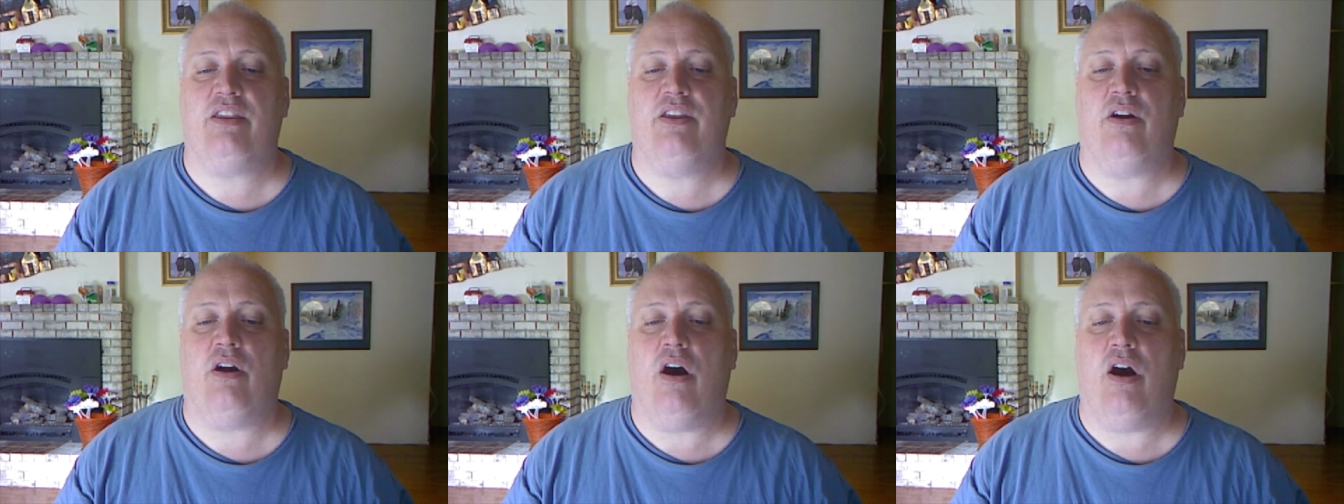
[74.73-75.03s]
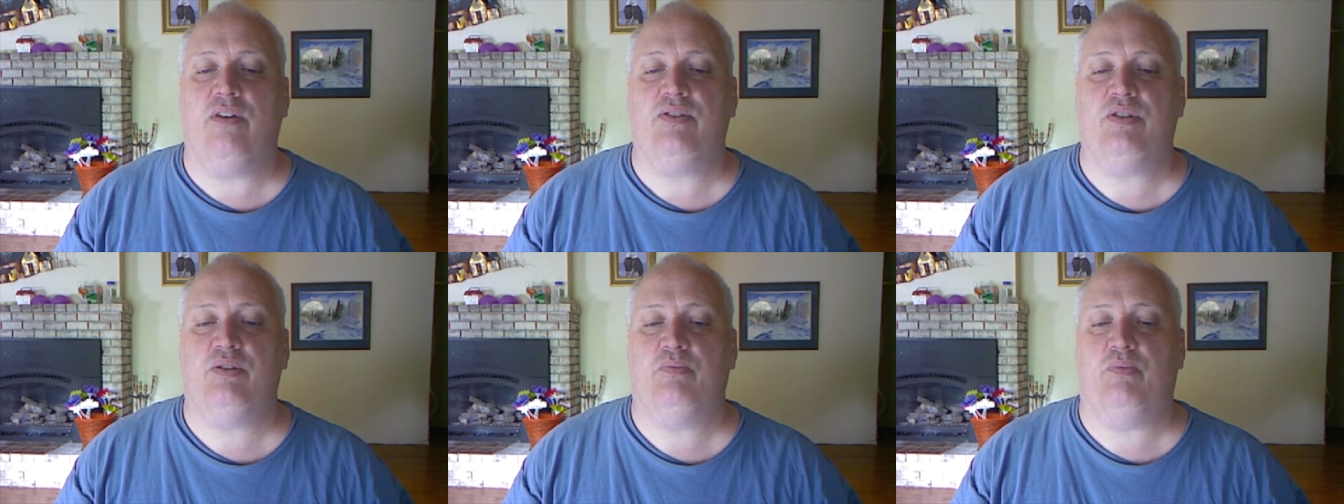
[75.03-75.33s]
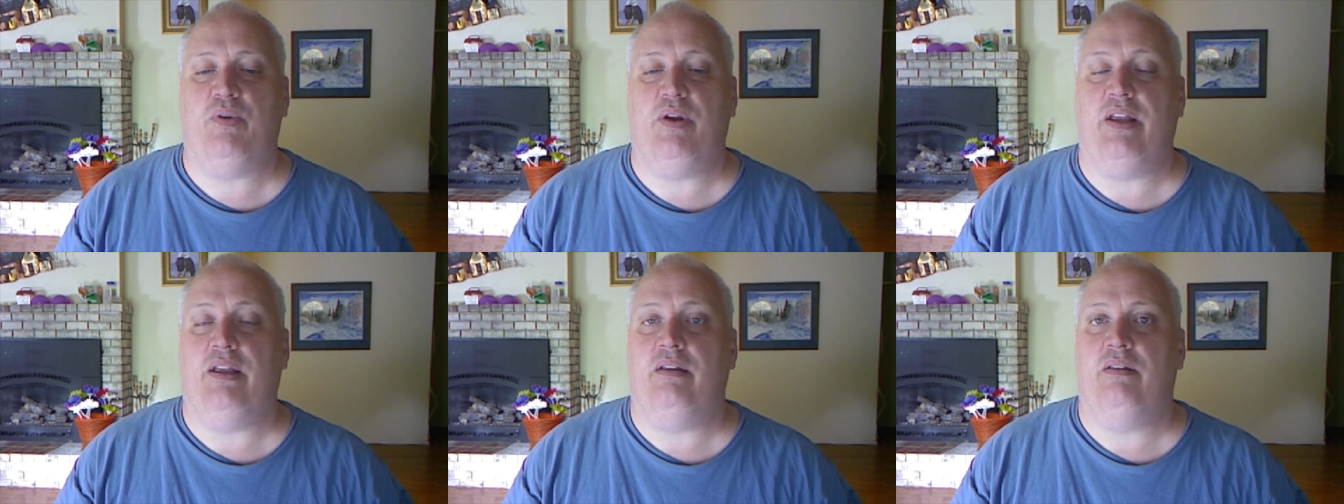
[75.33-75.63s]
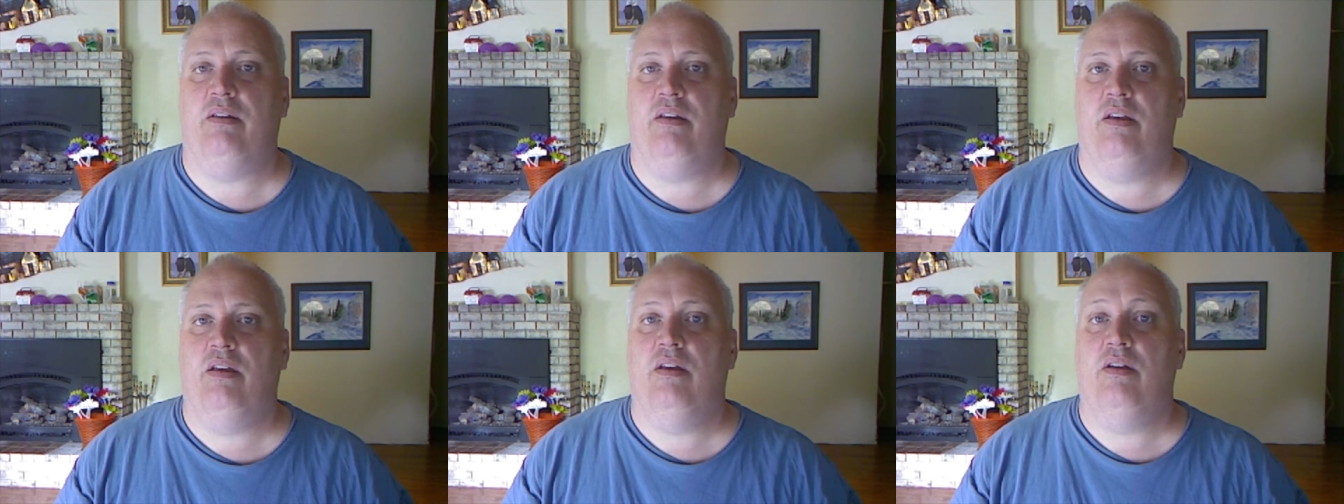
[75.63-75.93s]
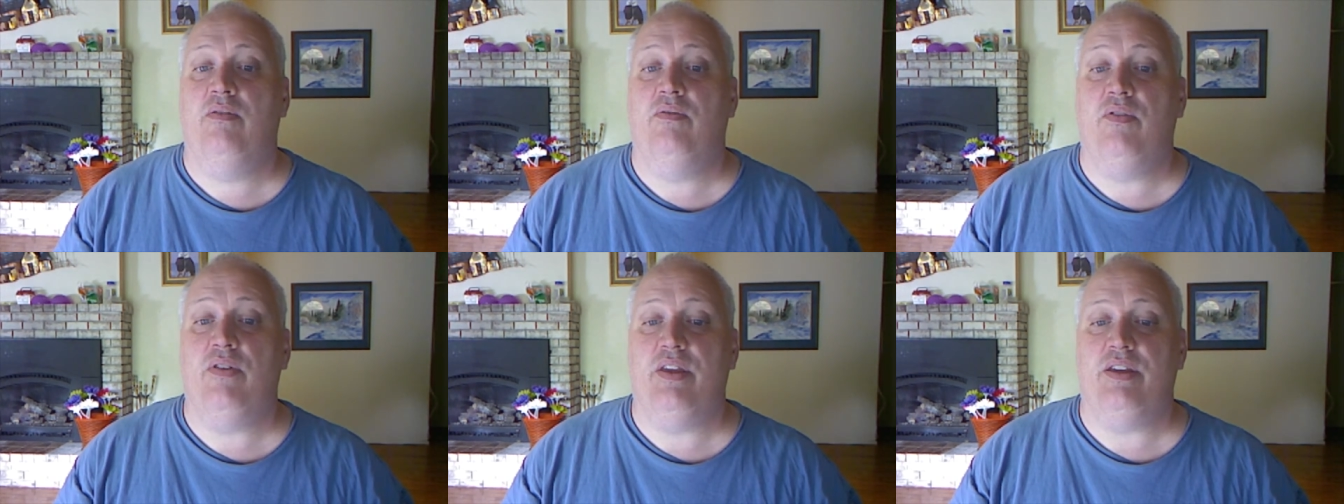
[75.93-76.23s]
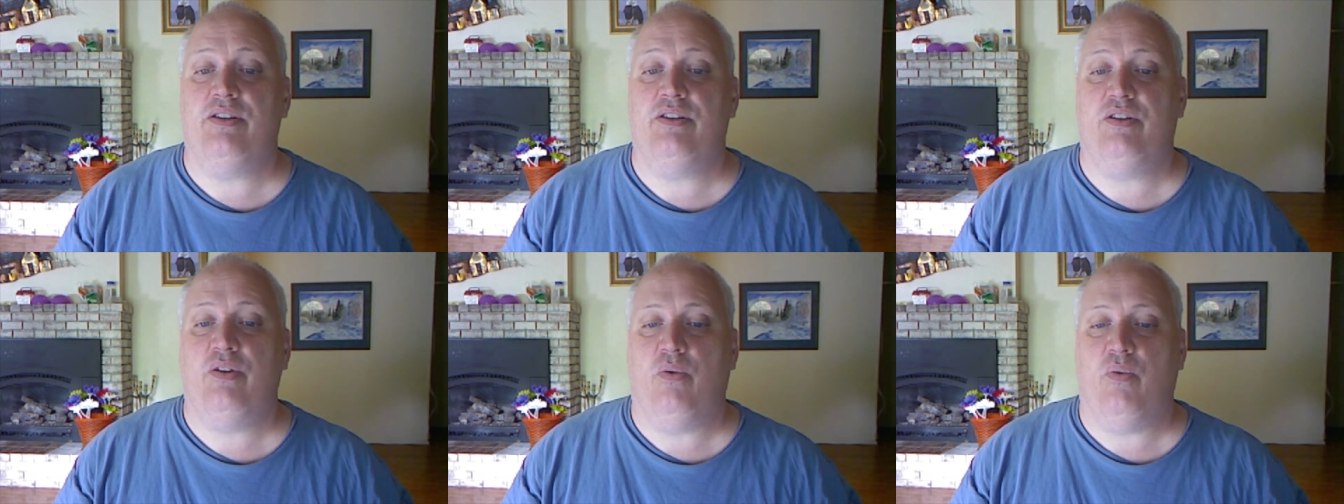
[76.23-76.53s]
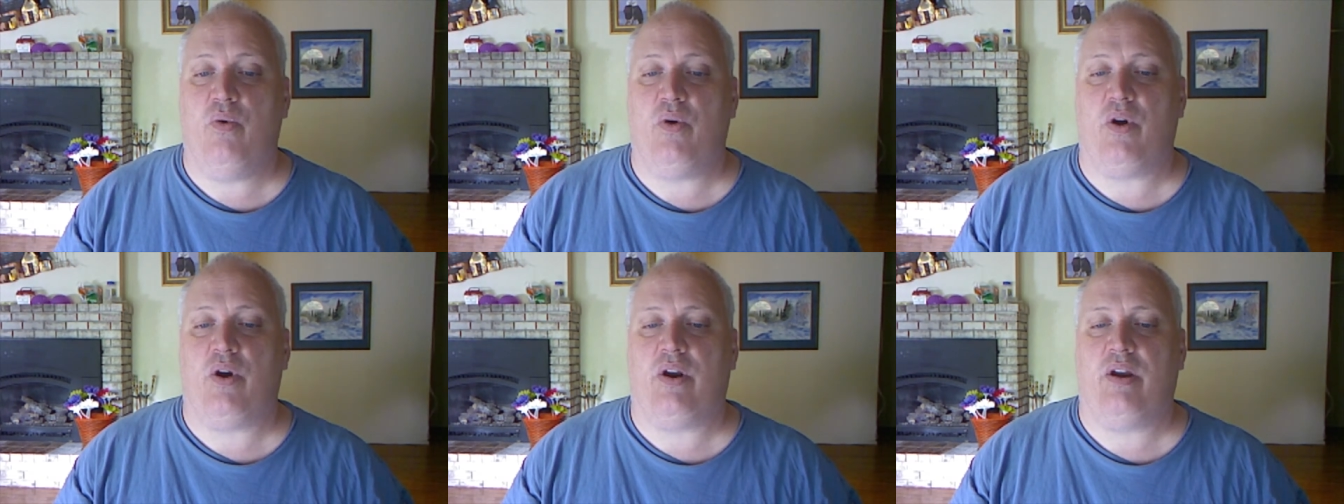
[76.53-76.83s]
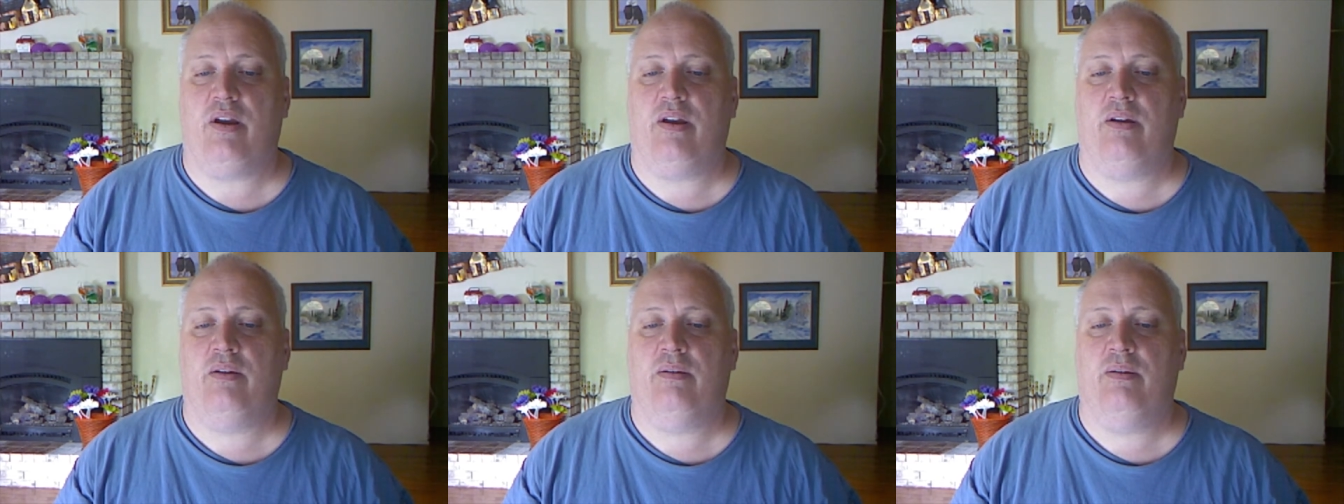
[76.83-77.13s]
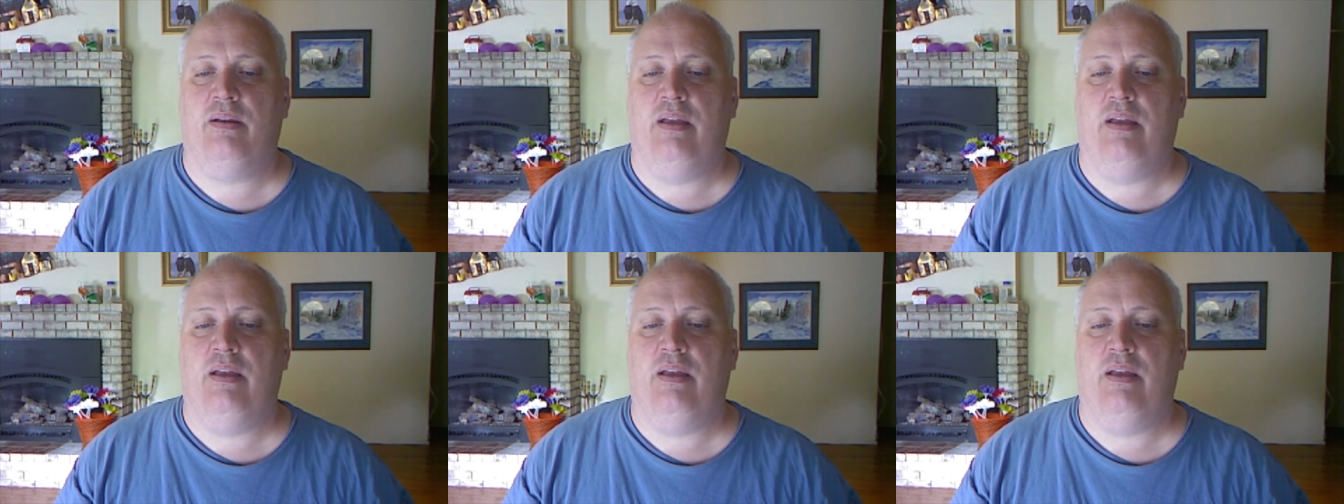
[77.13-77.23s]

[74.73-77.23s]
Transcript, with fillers: their offspring for this to work,